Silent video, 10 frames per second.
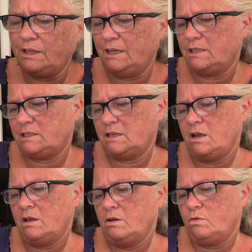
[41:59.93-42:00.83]
these
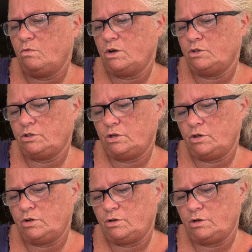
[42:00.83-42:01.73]
1,
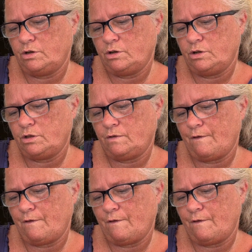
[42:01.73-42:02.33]
2, 3,